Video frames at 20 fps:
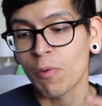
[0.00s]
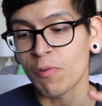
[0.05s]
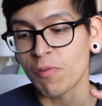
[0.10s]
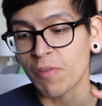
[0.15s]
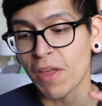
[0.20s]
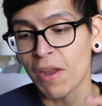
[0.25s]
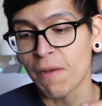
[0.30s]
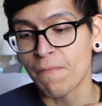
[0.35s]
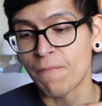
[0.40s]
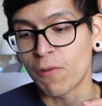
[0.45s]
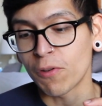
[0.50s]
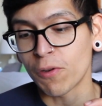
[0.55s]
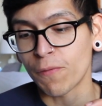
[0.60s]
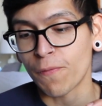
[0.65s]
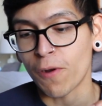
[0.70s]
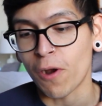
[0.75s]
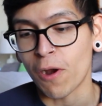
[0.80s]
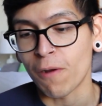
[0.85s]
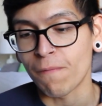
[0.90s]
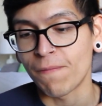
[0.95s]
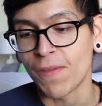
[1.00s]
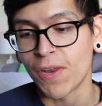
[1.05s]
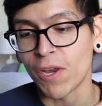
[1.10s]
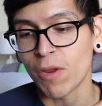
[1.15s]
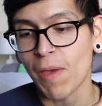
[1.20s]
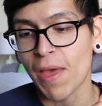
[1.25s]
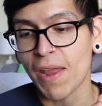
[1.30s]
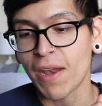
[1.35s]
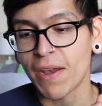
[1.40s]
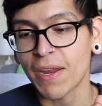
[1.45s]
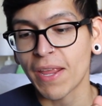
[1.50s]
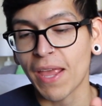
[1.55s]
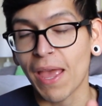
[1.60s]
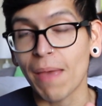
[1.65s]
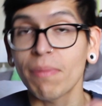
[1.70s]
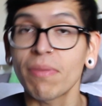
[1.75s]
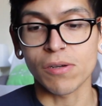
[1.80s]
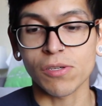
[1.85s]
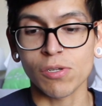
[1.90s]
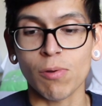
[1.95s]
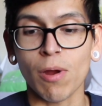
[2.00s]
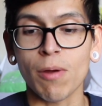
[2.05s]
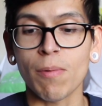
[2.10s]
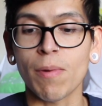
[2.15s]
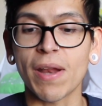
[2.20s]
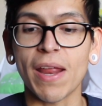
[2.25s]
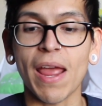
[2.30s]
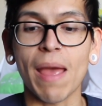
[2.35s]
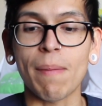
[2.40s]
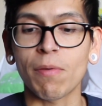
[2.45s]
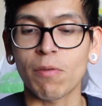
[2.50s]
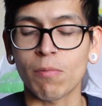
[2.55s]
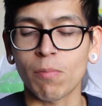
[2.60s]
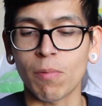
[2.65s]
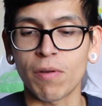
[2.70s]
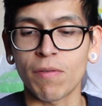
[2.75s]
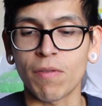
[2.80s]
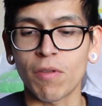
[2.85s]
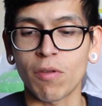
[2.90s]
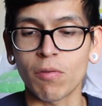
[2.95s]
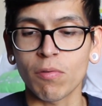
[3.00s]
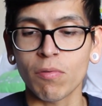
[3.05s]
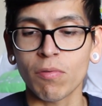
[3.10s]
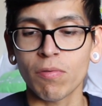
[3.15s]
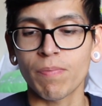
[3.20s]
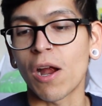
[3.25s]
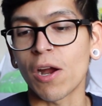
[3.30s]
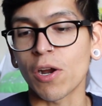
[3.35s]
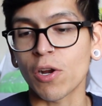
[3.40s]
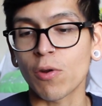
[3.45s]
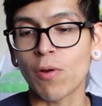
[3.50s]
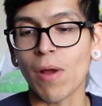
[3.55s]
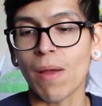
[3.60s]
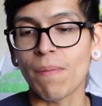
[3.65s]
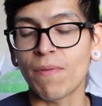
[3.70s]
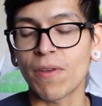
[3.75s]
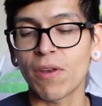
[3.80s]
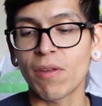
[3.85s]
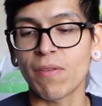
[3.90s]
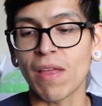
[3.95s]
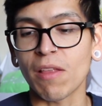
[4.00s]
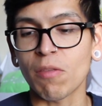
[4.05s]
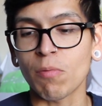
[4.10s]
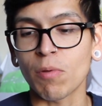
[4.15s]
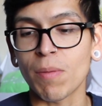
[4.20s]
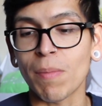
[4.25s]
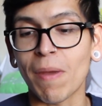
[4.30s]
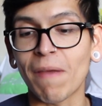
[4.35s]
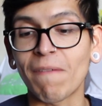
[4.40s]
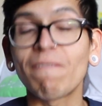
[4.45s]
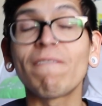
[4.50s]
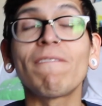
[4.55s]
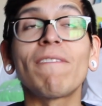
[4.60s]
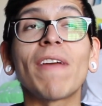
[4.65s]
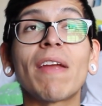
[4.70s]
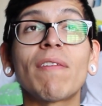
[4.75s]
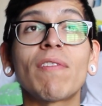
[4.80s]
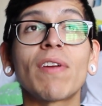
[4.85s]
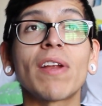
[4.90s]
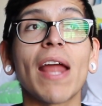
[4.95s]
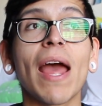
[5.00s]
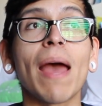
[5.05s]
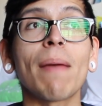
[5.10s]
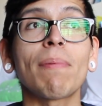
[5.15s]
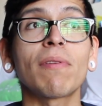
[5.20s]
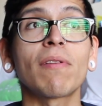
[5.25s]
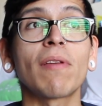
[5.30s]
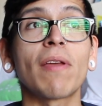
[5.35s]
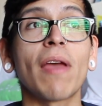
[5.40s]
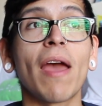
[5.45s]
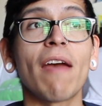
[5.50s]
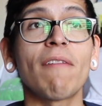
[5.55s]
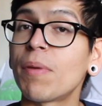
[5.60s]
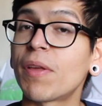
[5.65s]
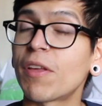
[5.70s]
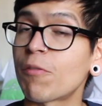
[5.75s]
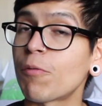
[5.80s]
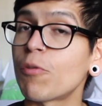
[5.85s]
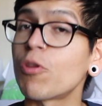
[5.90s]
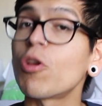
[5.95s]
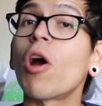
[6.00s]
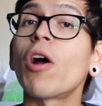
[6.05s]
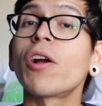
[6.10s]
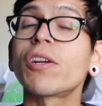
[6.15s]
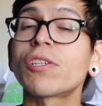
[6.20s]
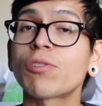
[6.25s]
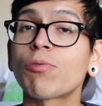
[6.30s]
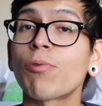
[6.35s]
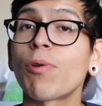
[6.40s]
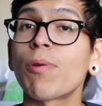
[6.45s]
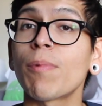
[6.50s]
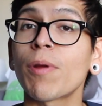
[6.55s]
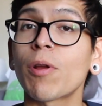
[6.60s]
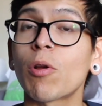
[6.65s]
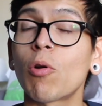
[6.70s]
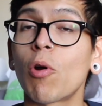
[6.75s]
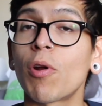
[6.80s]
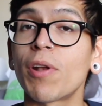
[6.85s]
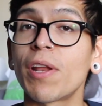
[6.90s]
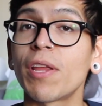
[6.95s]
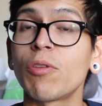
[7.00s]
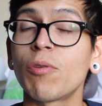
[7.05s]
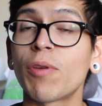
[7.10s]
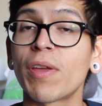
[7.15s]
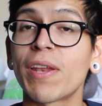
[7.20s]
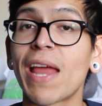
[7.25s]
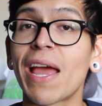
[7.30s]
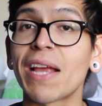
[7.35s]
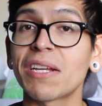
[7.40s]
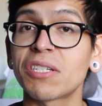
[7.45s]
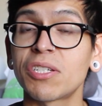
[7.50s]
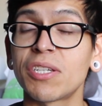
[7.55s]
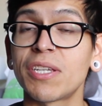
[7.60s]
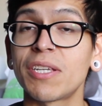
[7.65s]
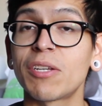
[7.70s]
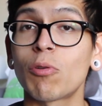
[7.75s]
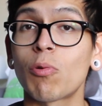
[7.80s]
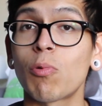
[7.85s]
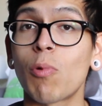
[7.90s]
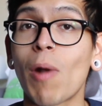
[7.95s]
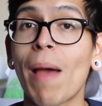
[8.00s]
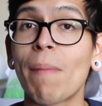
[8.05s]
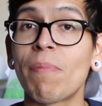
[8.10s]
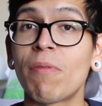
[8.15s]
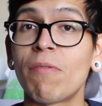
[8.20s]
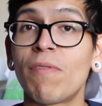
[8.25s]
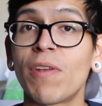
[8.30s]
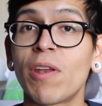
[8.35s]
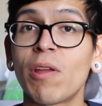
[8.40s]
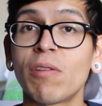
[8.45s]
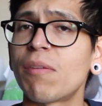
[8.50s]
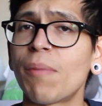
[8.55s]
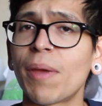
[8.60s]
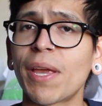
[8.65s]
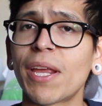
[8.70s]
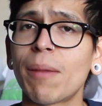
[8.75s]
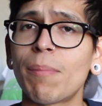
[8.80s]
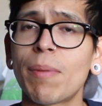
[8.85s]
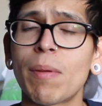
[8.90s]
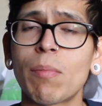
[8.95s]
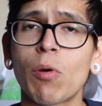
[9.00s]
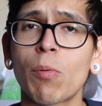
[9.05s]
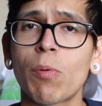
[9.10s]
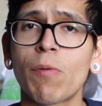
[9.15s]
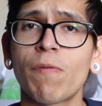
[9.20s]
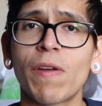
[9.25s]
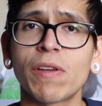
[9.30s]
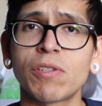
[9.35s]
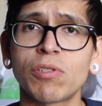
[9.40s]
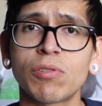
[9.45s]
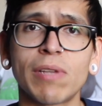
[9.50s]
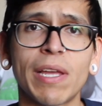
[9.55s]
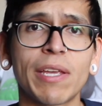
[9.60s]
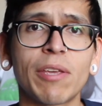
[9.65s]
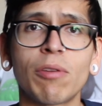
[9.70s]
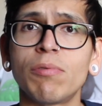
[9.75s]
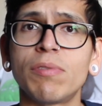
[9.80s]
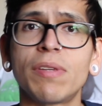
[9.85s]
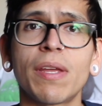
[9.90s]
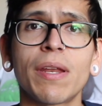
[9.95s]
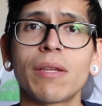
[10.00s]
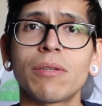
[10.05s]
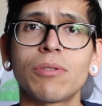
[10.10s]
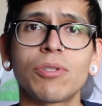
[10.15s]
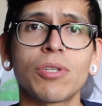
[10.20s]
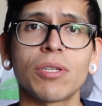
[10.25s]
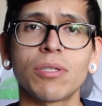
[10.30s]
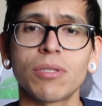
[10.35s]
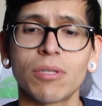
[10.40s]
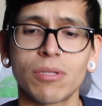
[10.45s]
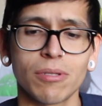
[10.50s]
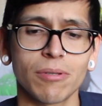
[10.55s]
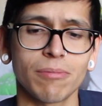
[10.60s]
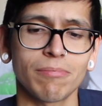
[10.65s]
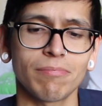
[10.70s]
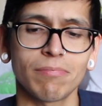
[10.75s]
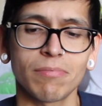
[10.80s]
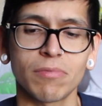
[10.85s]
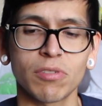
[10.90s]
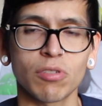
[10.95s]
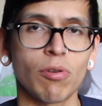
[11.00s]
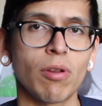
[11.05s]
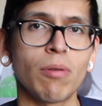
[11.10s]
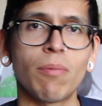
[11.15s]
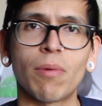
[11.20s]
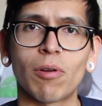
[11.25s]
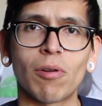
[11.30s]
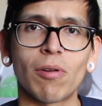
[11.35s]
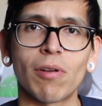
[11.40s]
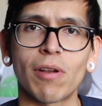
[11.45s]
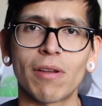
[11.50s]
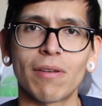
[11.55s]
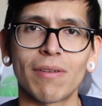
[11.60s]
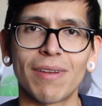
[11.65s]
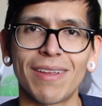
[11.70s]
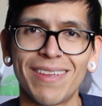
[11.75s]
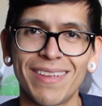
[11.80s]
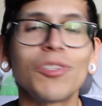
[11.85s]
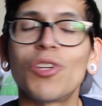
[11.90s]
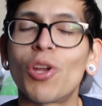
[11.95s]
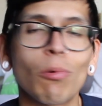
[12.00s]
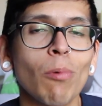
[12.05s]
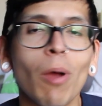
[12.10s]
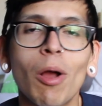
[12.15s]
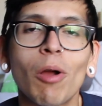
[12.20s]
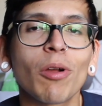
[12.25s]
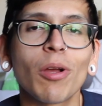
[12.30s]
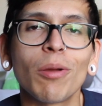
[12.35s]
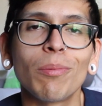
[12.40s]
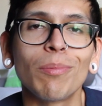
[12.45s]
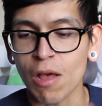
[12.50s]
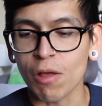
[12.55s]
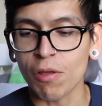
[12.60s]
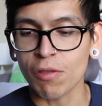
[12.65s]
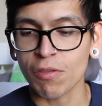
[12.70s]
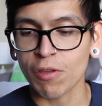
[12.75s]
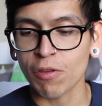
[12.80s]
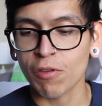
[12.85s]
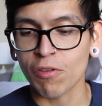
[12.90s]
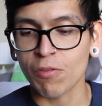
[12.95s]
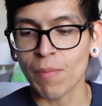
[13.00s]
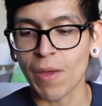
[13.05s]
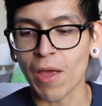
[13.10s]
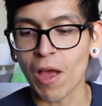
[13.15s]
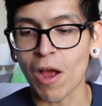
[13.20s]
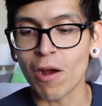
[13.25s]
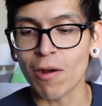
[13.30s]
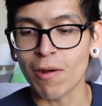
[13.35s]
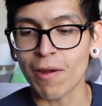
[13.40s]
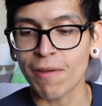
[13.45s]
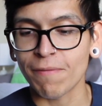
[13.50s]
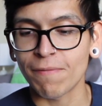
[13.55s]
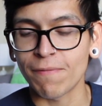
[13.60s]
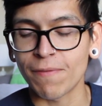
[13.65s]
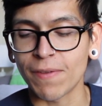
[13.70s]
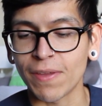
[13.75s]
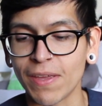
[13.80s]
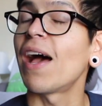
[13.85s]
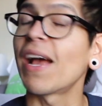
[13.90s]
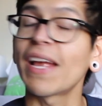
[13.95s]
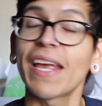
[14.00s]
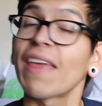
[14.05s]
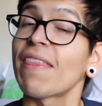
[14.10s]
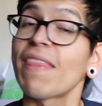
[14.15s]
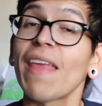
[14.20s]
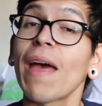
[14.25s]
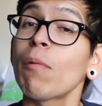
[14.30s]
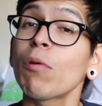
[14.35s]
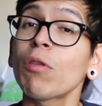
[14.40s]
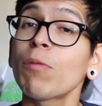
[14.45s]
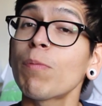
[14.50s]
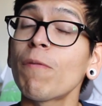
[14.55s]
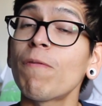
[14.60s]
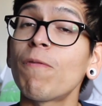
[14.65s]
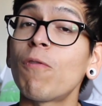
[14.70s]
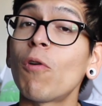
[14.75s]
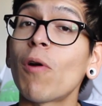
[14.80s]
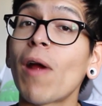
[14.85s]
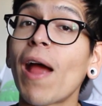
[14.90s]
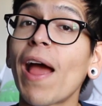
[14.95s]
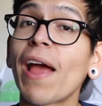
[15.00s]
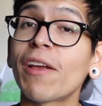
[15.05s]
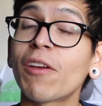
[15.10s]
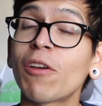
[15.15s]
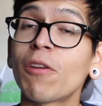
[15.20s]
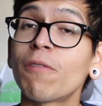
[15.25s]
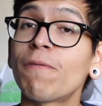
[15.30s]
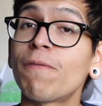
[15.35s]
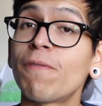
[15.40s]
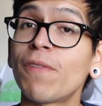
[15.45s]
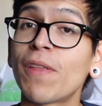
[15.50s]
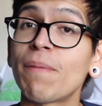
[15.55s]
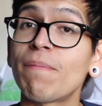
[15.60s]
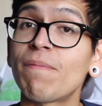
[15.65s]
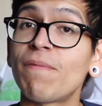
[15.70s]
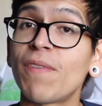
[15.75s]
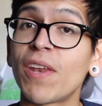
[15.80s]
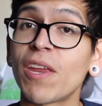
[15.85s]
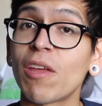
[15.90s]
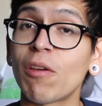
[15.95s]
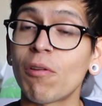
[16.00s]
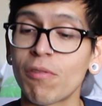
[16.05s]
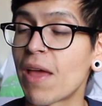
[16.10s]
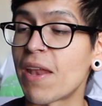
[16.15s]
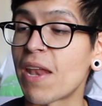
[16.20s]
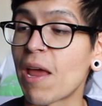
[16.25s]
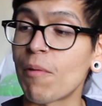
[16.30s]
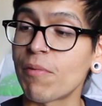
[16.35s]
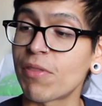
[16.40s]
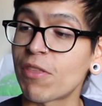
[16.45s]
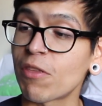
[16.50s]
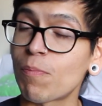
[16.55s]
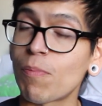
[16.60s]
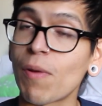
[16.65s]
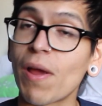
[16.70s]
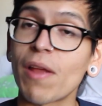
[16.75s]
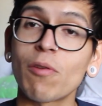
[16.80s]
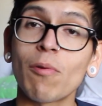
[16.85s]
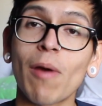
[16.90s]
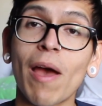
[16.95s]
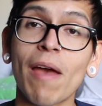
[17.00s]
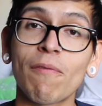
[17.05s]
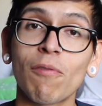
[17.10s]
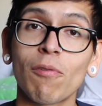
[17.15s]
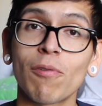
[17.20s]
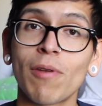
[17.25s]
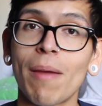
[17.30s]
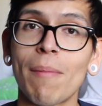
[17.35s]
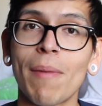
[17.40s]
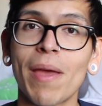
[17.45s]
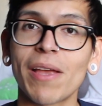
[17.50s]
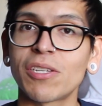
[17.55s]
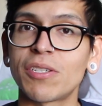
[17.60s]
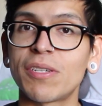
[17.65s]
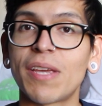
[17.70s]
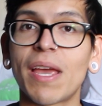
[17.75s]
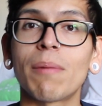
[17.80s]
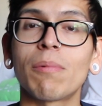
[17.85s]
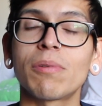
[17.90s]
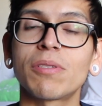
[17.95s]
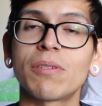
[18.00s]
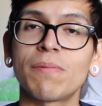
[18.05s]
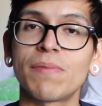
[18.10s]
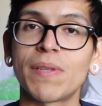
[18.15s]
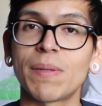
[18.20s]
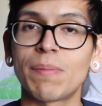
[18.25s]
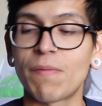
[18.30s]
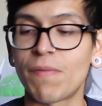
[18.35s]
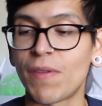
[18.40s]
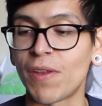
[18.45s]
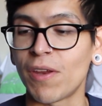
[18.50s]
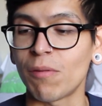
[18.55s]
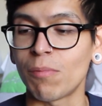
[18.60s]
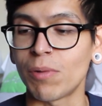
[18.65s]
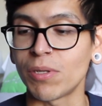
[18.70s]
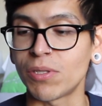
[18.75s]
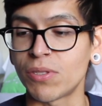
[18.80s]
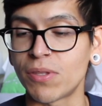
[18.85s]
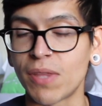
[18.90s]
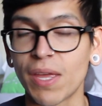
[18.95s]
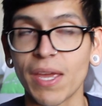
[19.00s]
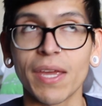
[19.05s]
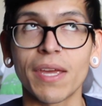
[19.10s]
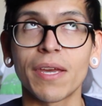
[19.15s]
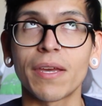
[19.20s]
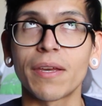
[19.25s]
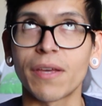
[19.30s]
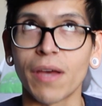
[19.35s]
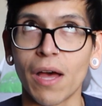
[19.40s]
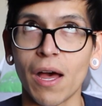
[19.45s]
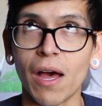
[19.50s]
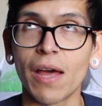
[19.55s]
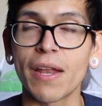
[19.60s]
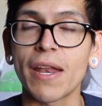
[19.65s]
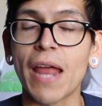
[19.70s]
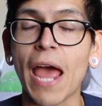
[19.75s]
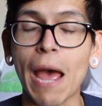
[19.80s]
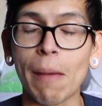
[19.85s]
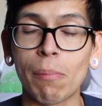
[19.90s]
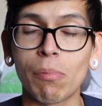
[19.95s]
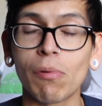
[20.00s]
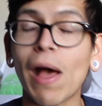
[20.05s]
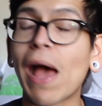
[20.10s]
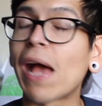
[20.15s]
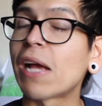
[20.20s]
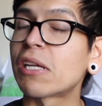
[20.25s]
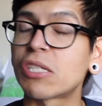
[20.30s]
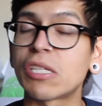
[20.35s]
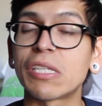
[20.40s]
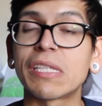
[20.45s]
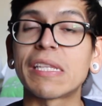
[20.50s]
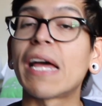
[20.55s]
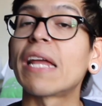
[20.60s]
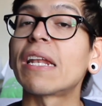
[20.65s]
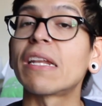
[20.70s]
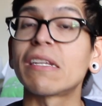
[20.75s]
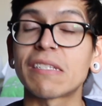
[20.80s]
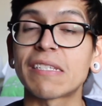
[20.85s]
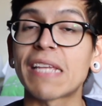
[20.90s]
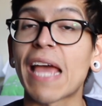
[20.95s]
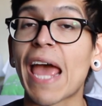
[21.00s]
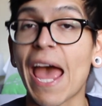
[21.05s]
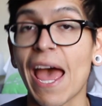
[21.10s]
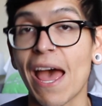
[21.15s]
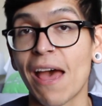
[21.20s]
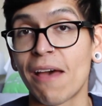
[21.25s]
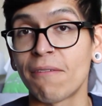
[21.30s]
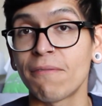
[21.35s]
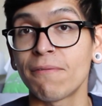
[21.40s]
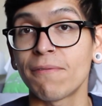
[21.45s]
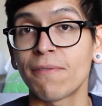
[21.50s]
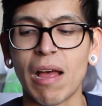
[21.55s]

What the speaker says: We also got a folder for our video editing apps. Our Square Ready app is one of those. Our crop video, that's one of my favorite apps to have because when you are screen recording, you can actually crop the video to make it a bit more professional, like you didn't just screen record it. You're welcome. I also use my RFV. Again, that was before I could flip videos, and now with this brand new iPhone, I'm actually able to flip a video, which thank God Apple actually let us have.